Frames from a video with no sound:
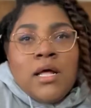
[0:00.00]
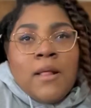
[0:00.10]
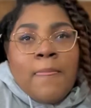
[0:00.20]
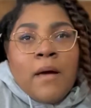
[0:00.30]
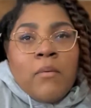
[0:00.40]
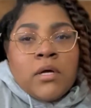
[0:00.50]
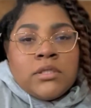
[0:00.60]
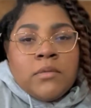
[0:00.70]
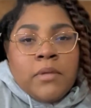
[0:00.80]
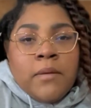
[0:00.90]
I walked
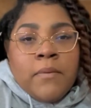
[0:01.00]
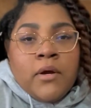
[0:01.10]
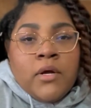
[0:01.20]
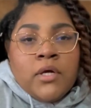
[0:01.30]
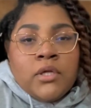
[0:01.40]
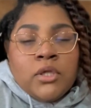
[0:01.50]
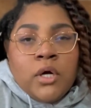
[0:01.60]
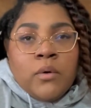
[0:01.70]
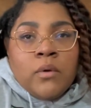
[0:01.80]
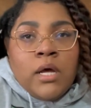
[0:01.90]
into Planned Parenthood
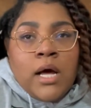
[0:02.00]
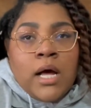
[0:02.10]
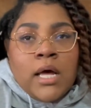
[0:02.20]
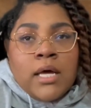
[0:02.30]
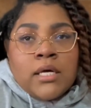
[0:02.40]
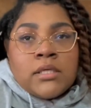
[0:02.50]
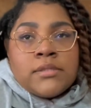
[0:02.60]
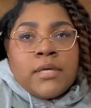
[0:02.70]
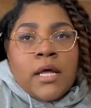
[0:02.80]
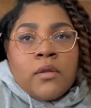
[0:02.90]
alone. I
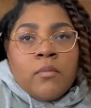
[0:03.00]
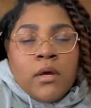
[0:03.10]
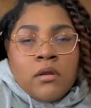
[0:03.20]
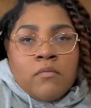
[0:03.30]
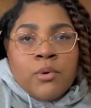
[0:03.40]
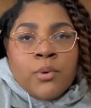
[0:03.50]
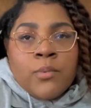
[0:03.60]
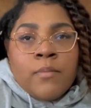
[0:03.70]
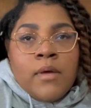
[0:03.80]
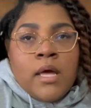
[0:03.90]
sat in the waiting
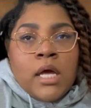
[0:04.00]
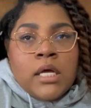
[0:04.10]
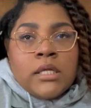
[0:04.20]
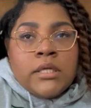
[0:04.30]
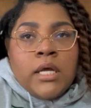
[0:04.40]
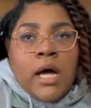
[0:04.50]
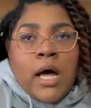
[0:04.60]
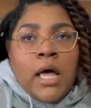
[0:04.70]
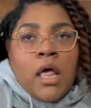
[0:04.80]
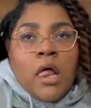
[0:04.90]
room and
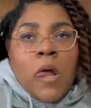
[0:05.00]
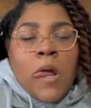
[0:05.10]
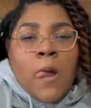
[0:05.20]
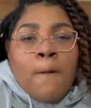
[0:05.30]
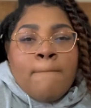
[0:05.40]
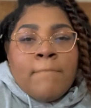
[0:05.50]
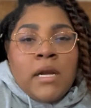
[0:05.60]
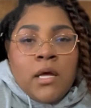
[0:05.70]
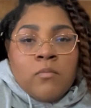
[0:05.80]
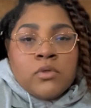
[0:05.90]
my
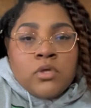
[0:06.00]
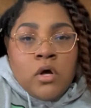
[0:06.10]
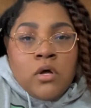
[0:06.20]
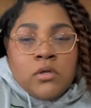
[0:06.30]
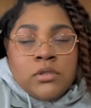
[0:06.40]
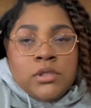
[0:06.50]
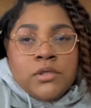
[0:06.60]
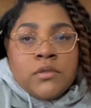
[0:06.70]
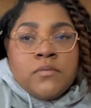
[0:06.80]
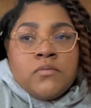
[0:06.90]
name was called.
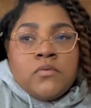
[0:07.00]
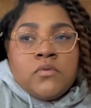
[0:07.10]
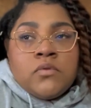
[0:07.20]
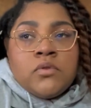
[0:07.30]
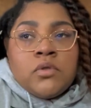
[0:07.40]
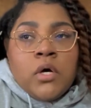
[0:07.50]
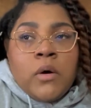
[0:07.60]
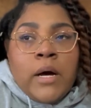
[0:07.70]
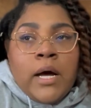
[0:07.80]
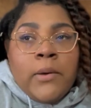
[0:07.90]
So
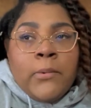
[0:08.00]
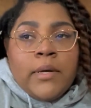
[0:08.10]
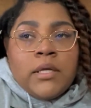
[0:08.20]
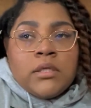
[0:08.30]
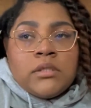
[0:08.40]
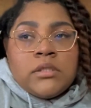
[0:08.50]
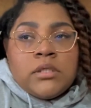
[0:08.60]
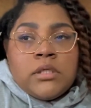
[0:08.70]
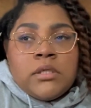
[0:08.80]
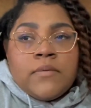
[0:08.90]
I went,
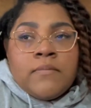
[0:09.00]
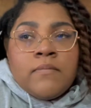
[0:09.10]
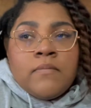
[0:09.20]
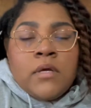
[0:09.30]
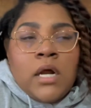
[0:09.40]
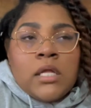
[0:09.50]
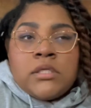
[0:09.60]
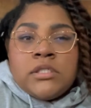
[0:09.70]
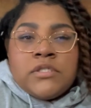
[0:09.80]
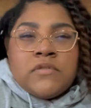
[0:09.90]
and
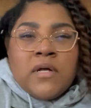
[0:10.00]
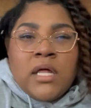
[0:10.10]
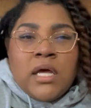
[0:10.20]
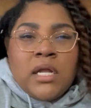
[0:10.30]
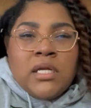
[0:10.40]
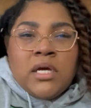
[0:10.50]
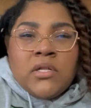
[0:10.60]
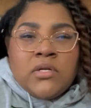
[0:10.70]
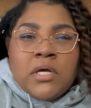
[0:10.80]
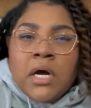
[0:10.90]
honestly just felt like any
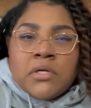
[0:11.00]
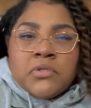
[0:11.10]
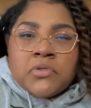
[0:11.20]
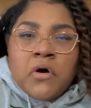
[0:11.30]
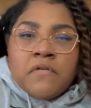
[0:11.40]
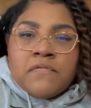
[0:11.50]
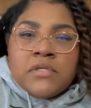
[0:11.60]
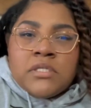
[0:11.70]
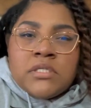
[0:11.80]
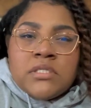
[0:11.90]
other doctor's
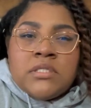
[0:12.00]
office.